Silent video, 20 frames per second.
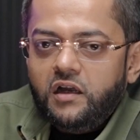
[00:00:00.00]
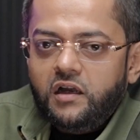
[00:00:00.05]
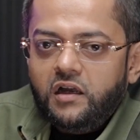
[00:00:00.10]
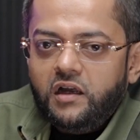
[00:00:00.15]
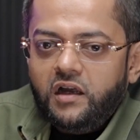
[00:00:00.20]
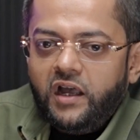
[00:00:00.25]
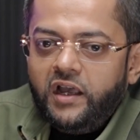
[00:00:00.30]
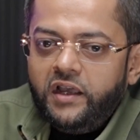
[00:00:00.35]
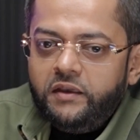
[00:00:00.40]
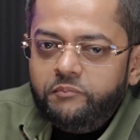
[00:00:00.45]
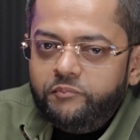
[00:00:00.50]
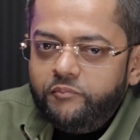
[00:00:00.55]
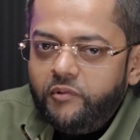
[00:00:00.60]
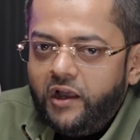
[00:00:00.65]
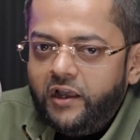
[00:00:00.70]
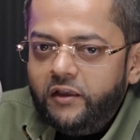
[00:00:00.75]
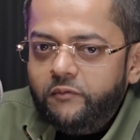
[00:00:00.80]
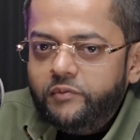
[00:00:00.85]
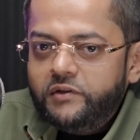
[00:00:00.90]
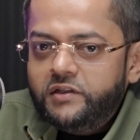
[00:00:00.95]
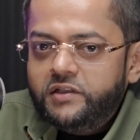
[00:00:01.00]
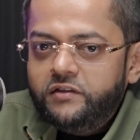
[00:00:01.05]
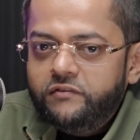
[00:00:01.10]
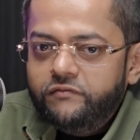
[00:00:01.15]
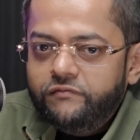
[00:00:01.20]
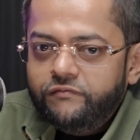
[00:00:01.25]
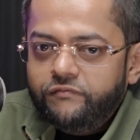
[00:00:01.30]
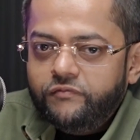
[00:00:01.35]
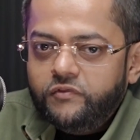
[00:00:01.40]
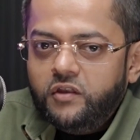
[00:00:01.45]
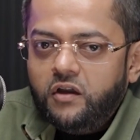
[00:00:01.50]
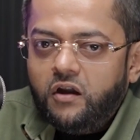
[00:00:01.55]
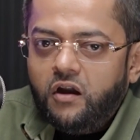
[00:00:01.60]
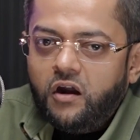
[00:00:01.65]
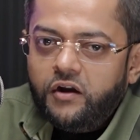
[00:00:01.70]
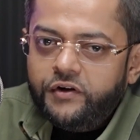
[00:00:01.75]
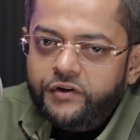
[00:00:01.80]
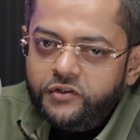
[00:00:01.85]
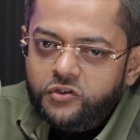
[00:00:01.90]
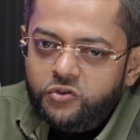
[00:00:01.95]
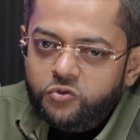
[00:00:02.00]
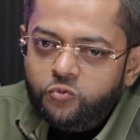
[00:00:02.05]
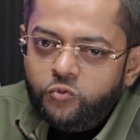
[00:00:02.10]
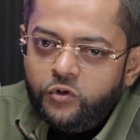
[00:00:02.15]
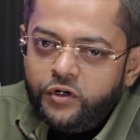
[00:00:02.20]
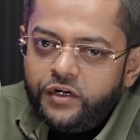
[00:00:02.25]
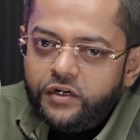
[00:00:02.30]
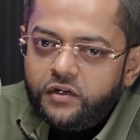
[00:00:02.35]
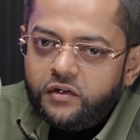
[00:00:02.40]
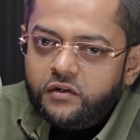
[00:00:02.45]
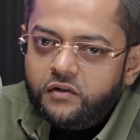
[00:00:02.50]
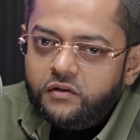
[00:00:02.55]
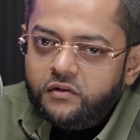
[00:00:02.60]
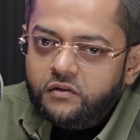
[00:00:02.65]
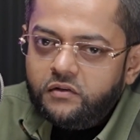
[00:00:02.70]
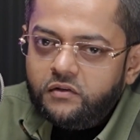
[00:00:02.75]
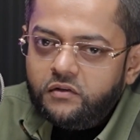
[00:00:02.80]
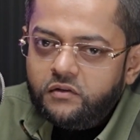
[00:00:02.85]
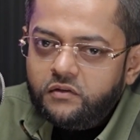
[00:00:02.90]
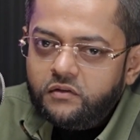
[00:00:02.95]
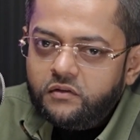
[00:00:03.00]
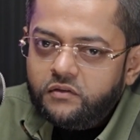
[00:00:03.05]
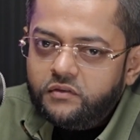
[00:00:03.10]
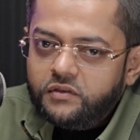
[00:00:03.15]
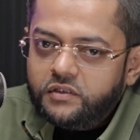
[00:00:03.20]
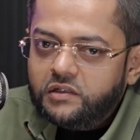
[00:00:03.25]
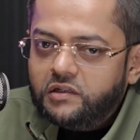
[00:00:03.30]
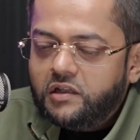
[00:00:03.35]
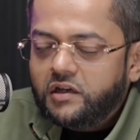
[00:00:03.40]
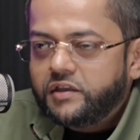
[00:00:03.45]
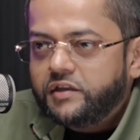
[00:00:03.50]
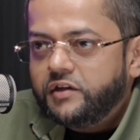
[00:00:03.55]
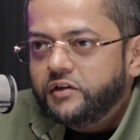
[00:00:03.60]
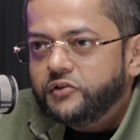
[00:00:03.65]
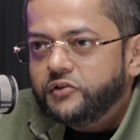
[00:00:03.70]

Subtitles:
I believe the harder you work, the luckier